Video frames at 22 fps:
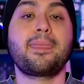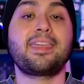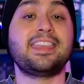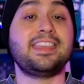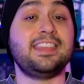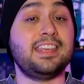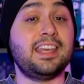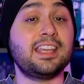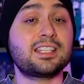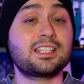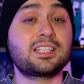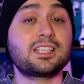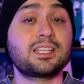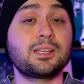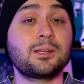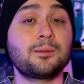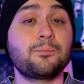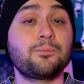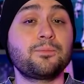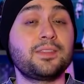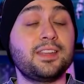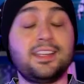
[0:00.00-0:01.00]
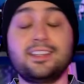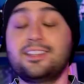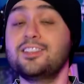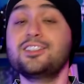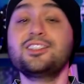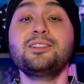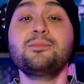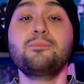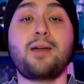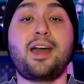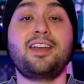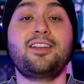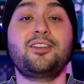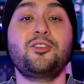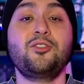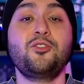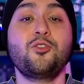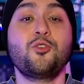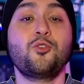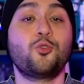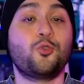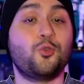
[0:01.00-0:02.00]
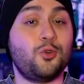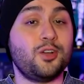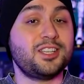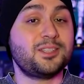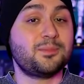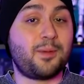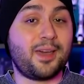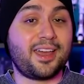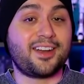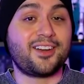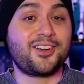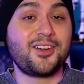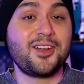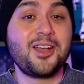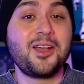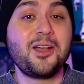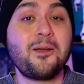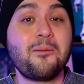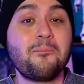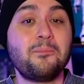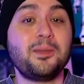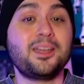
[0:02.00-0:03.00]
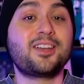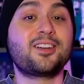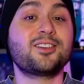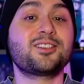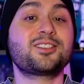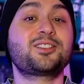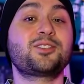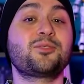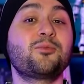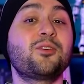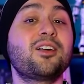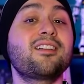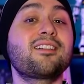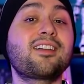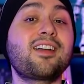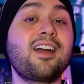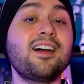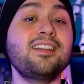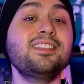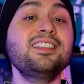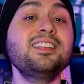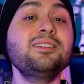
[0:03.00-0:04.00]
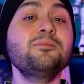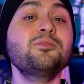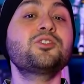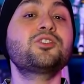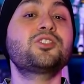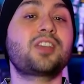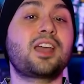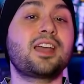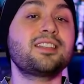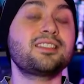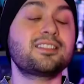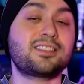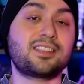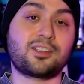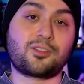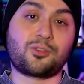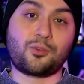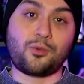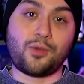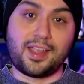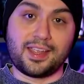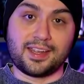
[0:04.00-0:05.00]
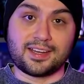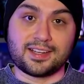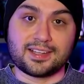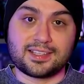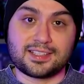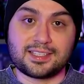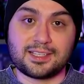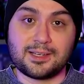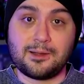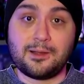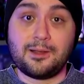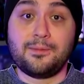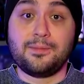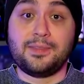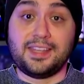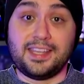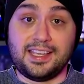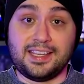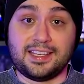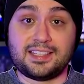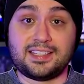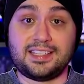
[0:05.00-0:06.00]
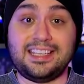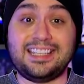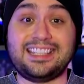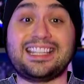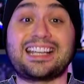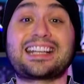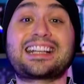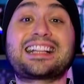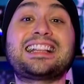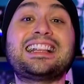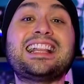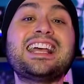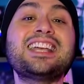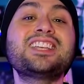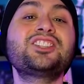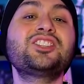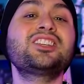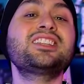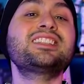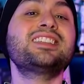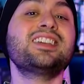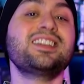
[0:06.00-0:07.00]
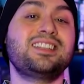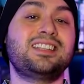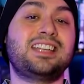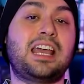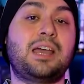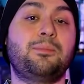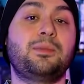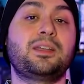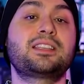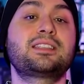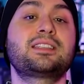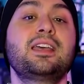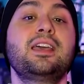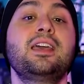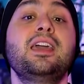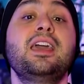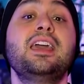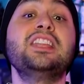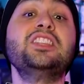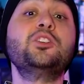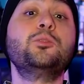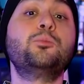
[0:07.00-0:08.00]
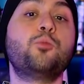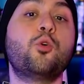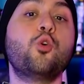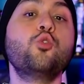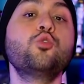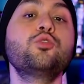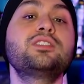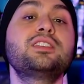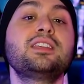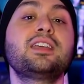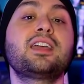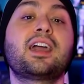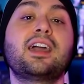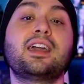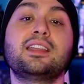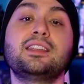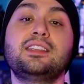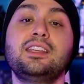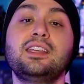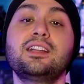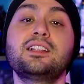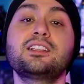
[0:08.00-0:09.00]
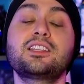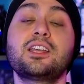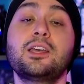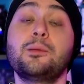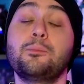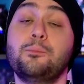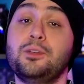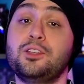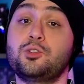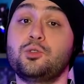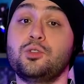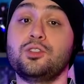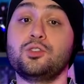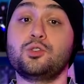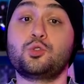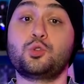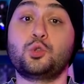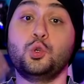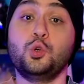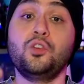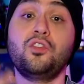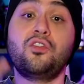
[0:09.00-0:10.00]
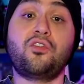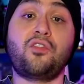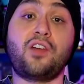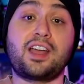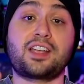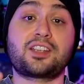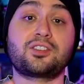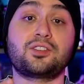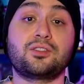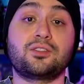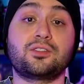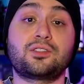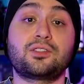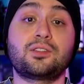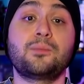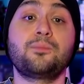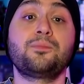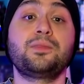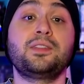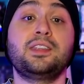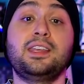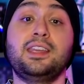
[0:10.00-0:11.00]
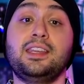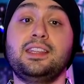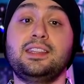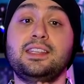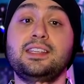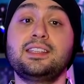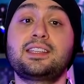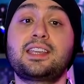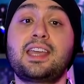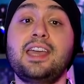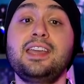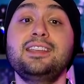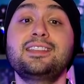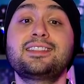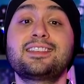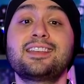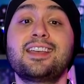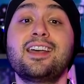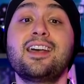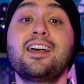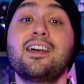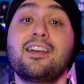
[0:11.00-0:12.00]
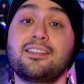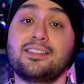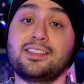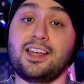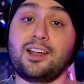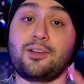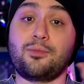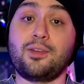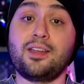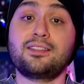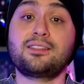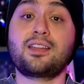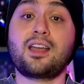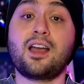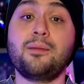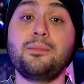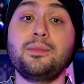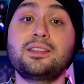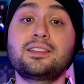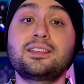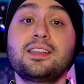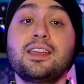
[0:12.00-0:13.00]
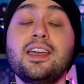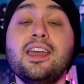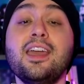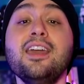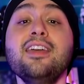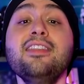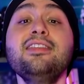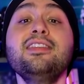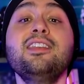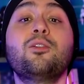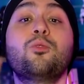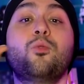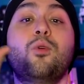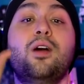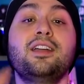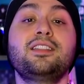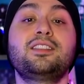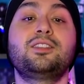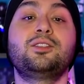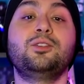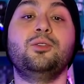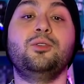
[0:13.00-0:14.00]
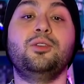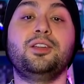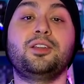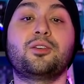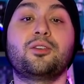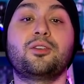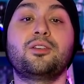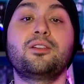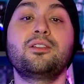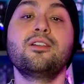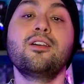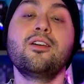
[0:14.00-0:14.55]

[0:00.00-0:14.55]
Yet, it doesn't matter who is better, because where Gundam shines the greatest is in the clashing dynamics and opposing ideals between two factions. In this case, the Red Comet and the White Unicorn.